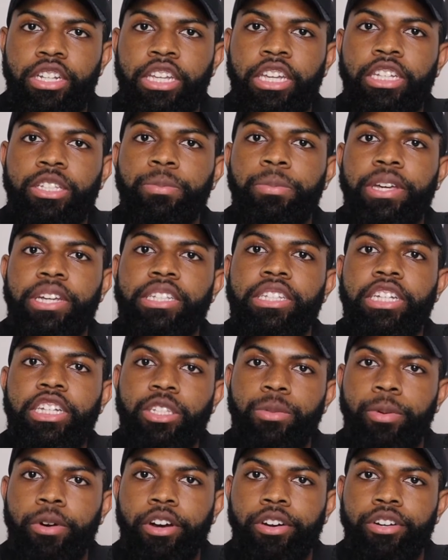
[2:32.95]
He's Big
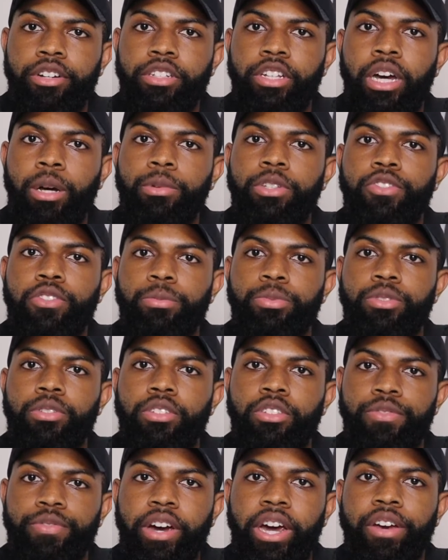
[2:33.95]
T's partner. Tommy's from
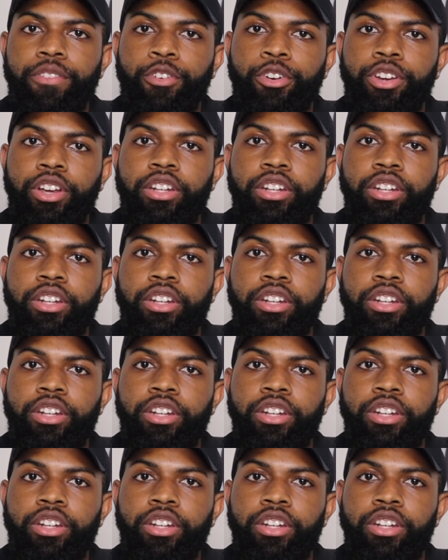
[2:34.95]
Survivor.